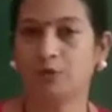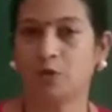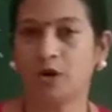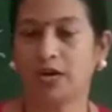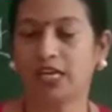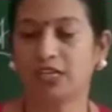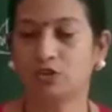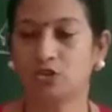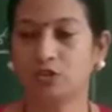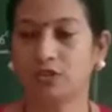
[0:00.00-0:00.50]

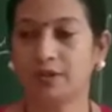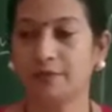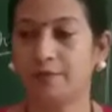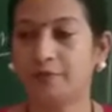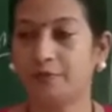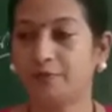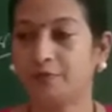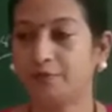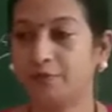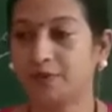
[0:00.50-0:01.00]
body. So they
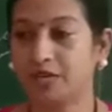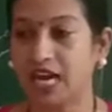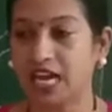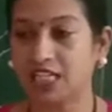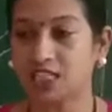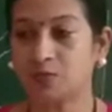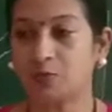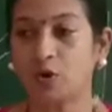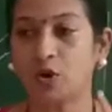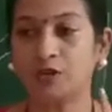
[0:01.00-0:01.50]

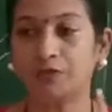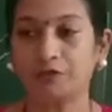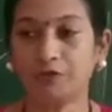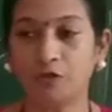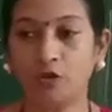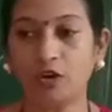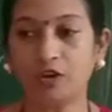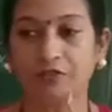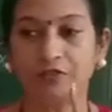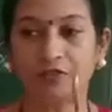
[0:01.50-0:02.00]
transport
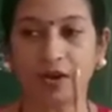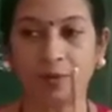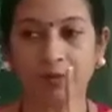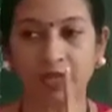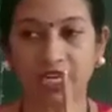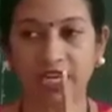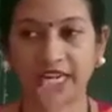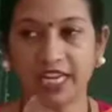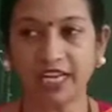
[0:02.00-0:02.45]
food from the